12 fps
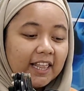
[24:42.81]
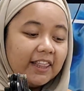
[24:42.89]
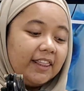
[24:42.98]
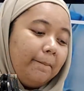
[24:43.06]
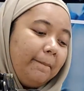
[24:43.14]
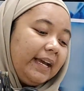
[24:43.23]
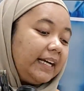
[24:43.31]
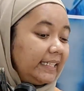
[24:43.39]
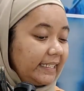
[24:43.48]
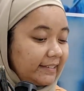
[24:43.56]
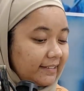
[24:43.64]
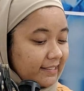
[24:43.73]
the
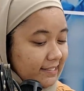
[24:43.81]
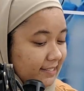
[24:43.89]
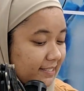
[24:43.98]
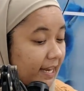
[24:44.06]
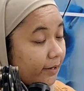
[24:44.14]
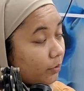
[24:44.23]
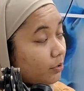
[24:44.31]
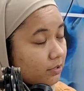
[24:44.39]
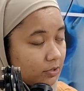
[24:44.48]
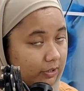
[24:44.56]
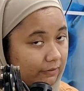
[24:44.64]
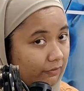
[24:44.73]
mechanical inside
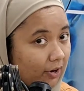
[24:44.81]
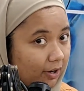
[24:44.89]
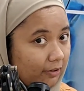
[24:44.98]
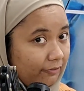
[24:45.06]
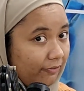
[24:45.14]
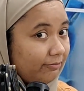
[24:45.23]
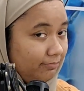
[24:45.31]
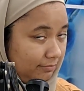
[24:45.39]
also evolve